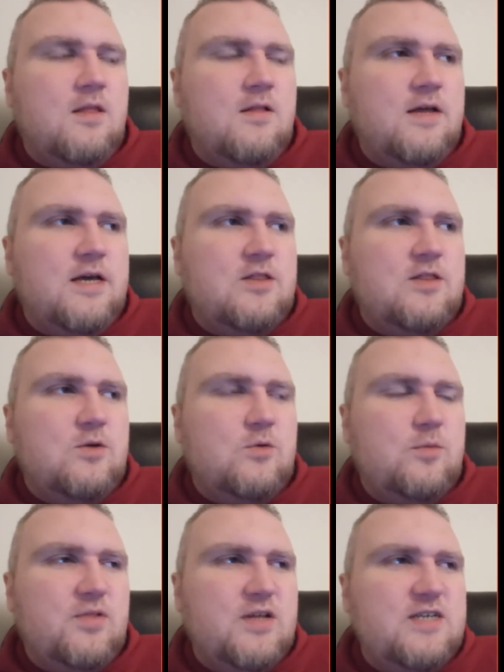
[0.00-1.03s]
like the
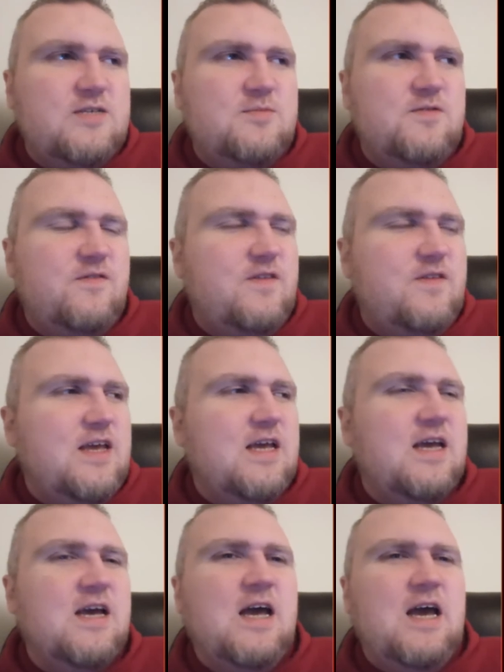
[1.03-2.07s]
replacement
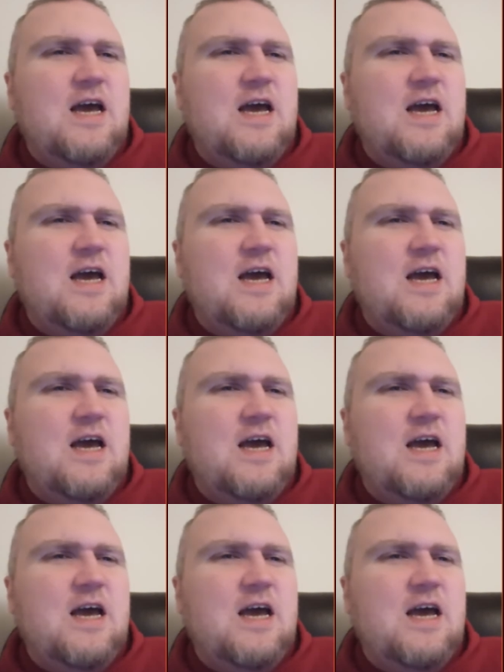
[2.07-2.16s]
fee